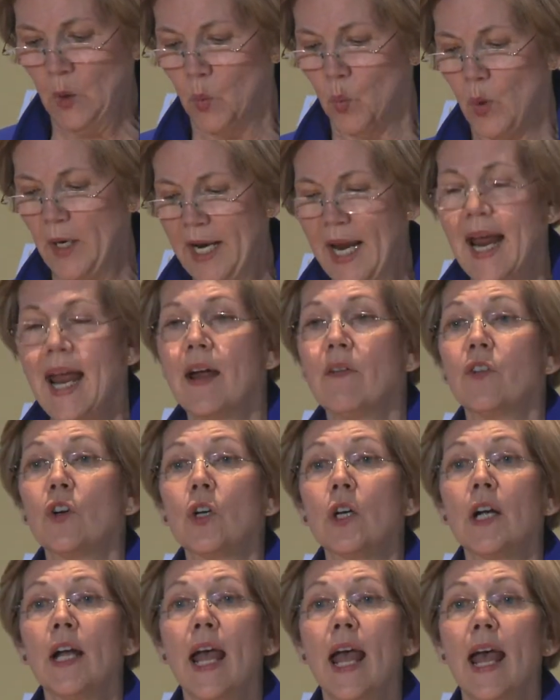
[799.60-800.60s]
would
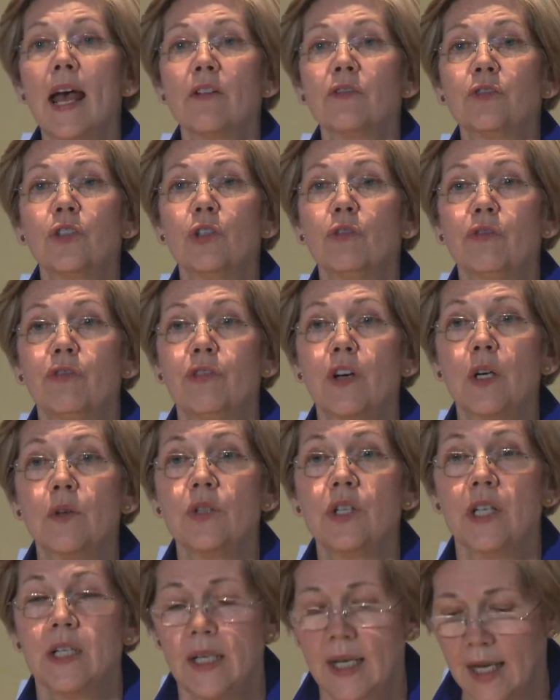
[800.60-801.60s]
ever have to
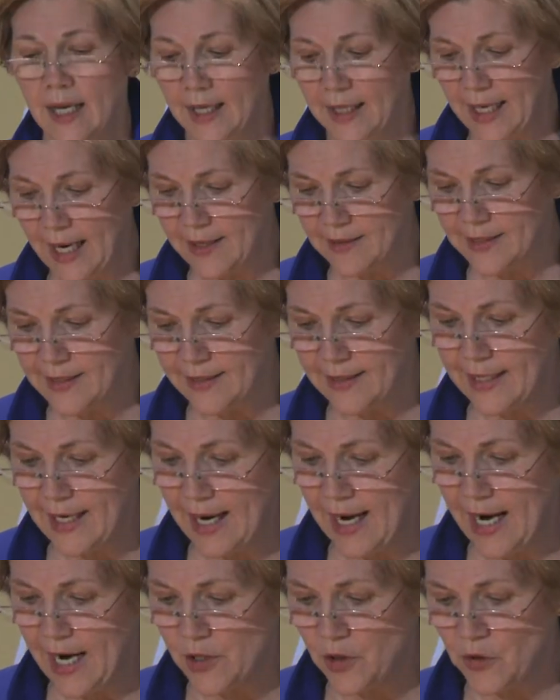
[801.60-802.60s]
vote against the
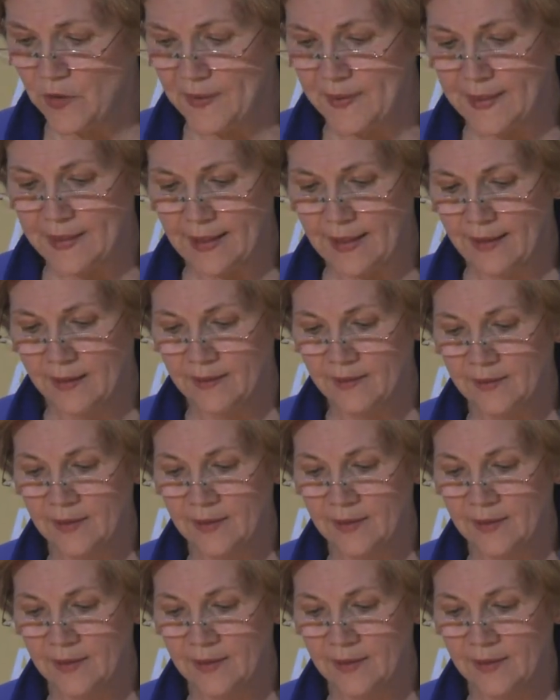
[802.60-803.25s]
agency.